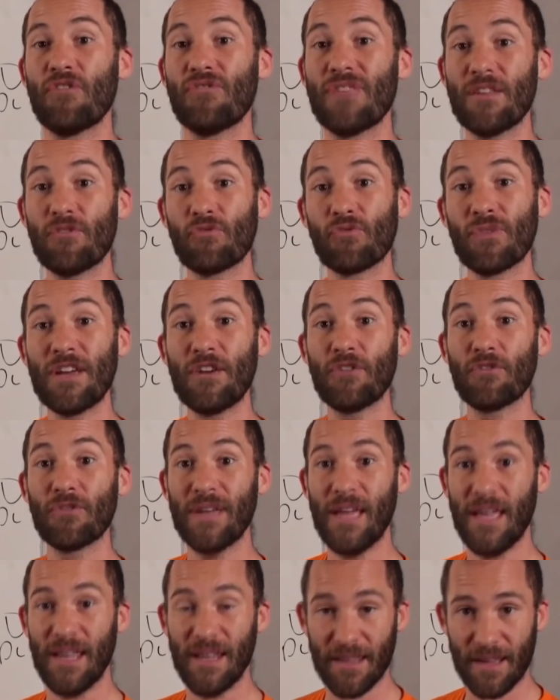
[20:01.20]
and then
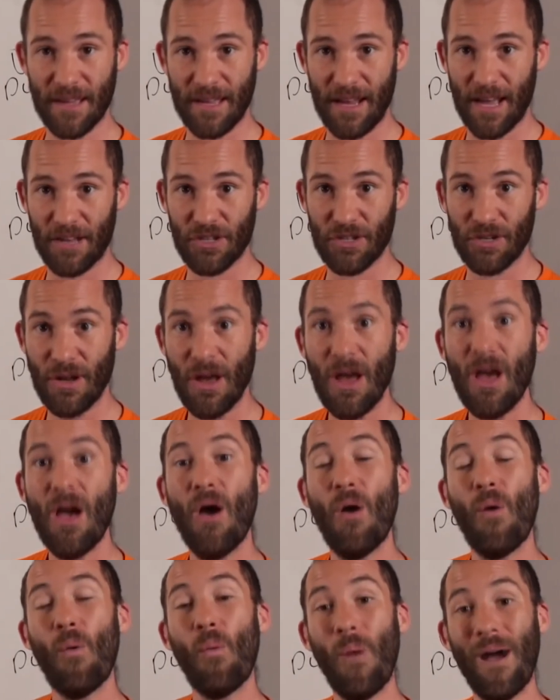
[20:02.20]
recreating the connection.
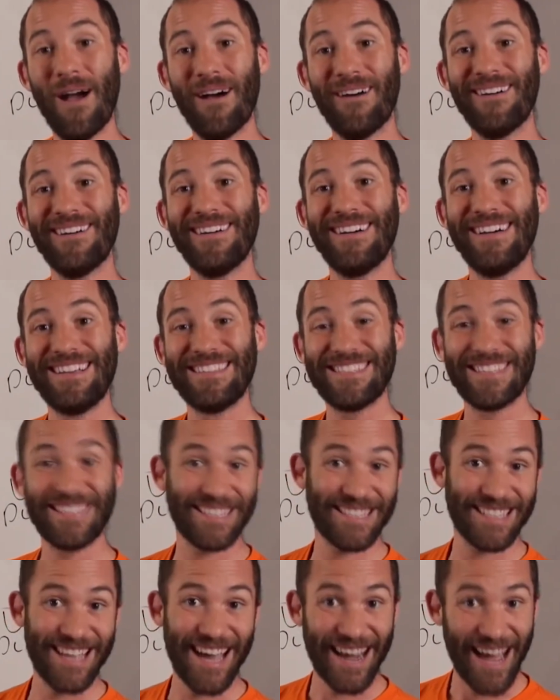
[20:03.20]
Well,
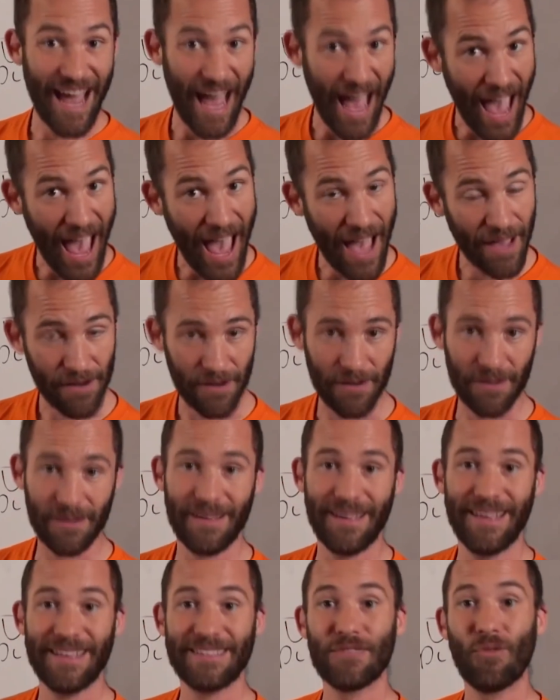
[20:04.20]
since it's not a
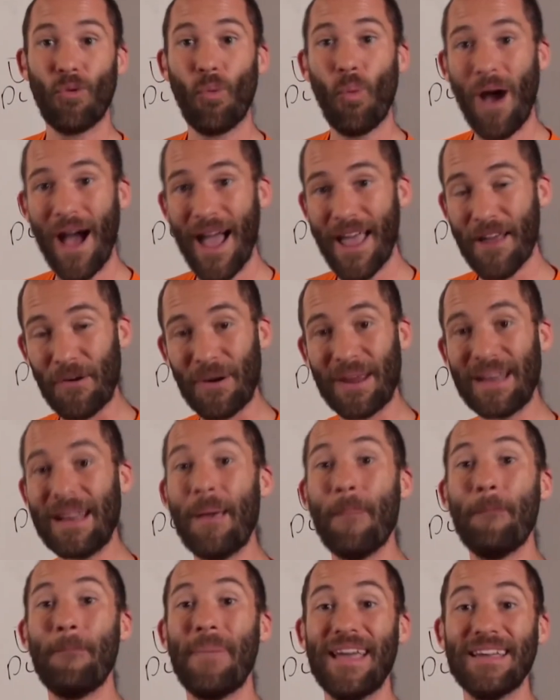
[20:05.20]
hacker, it's the
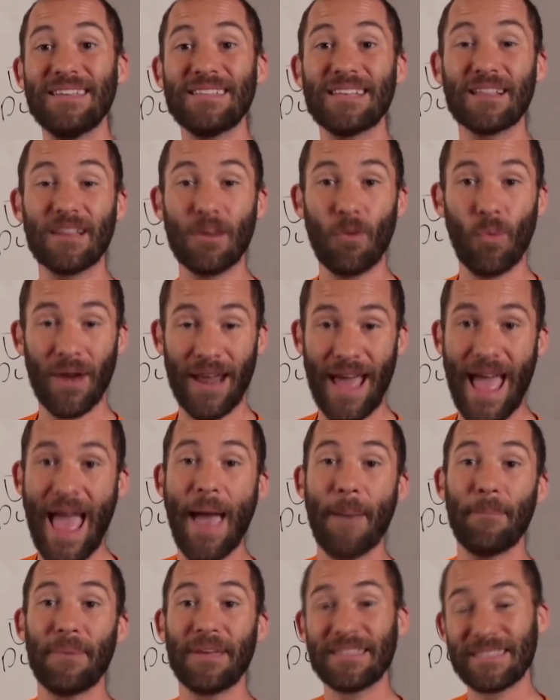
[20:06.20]
wiring, basically what
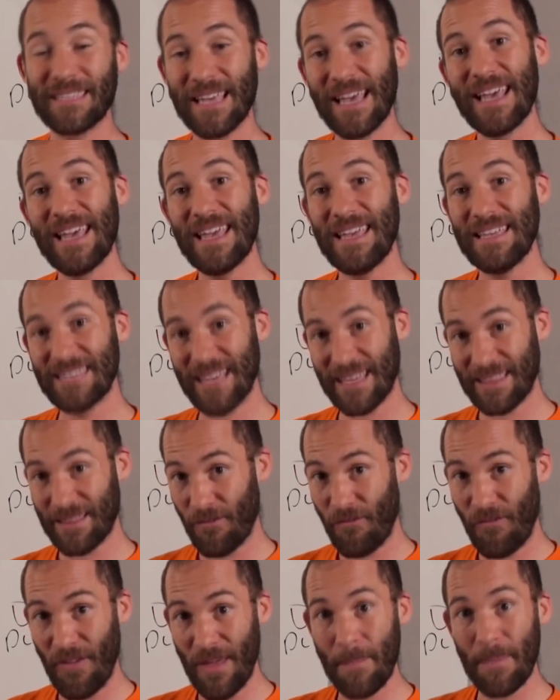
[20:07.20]
happens is that
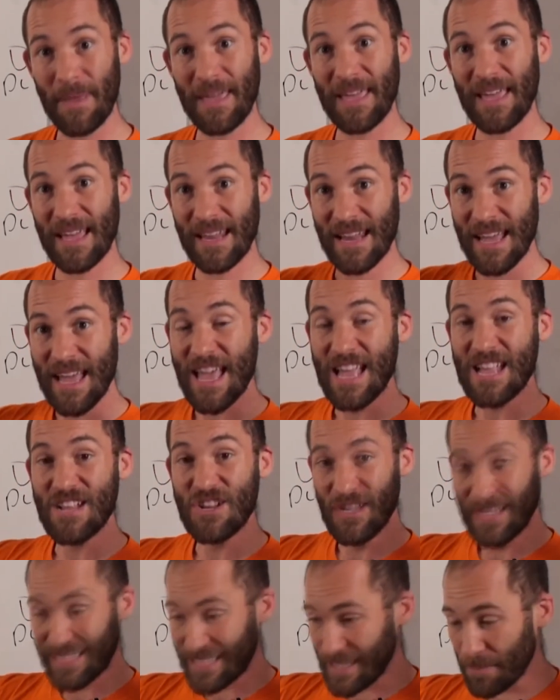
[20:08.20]
the VPN
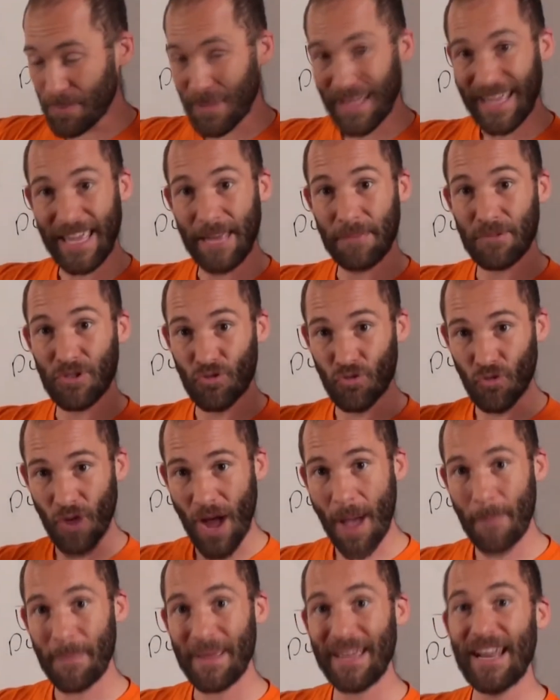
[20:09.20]
simply keeps
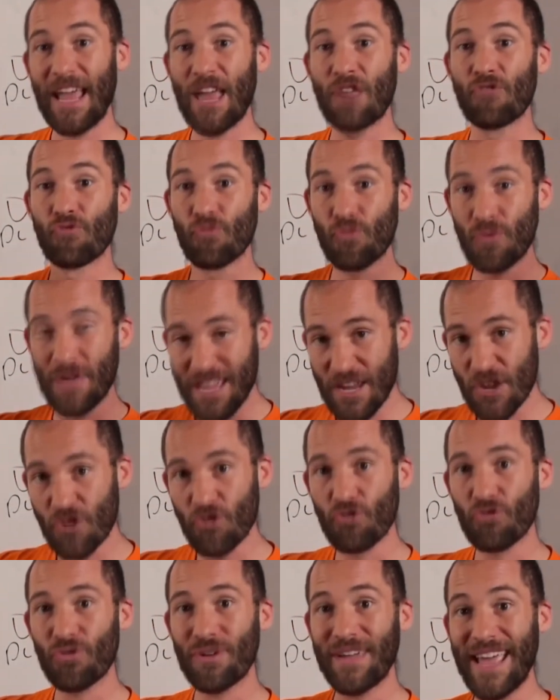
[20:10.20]
dropping and
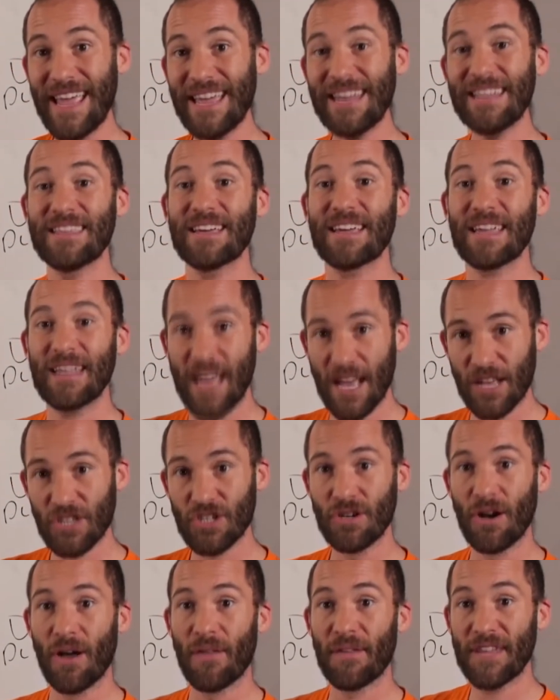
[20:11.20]
recreating the
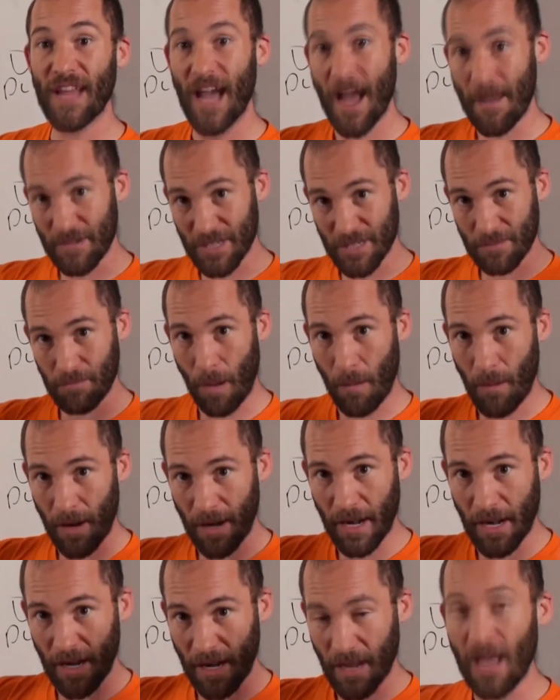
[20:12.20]
connection all the time. It's just blah,
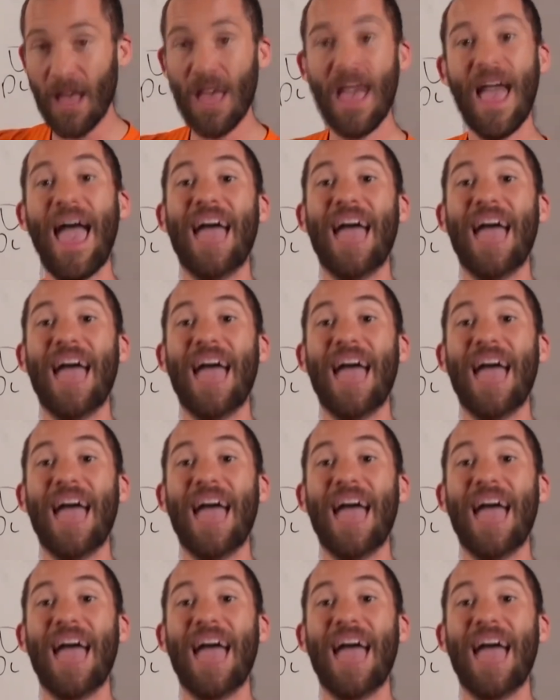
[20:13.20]
blah, blah, blah.